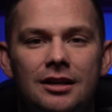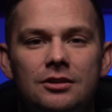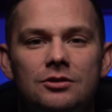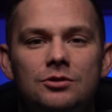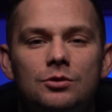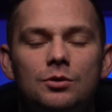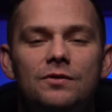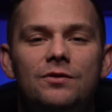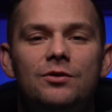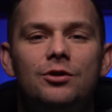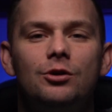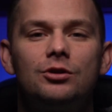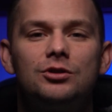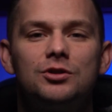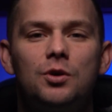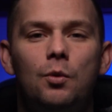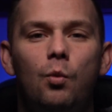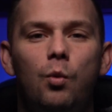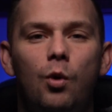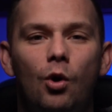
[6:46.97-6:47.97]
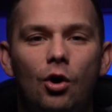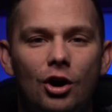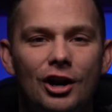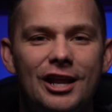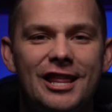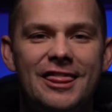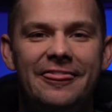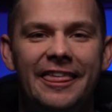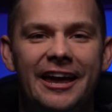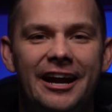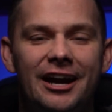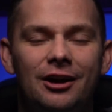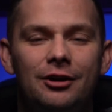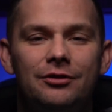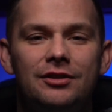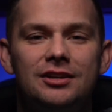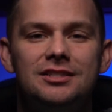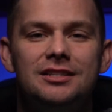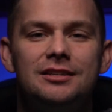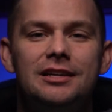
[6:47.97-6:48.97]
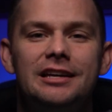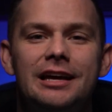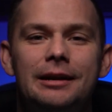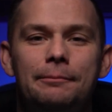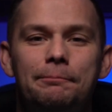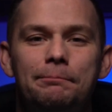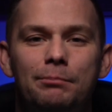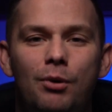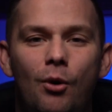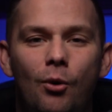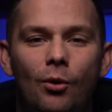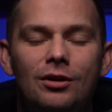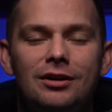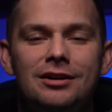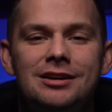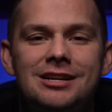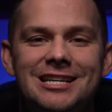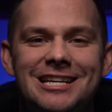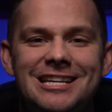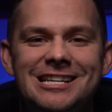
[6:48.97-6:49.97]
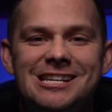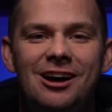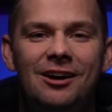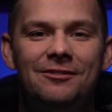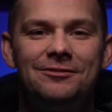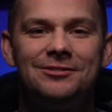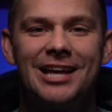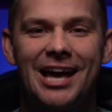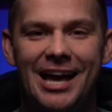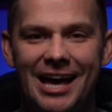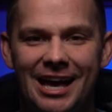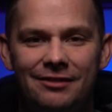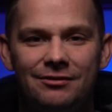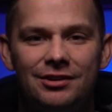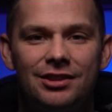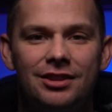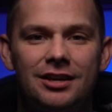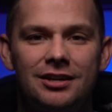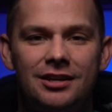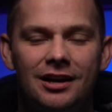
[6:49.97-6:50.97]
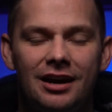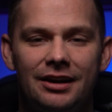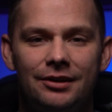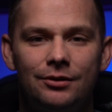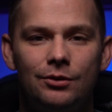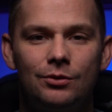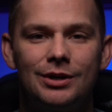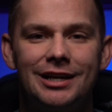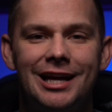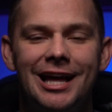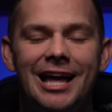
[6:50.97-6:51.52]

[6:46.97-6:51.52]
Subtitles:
So if there's a word in there that's important enough to have in the title,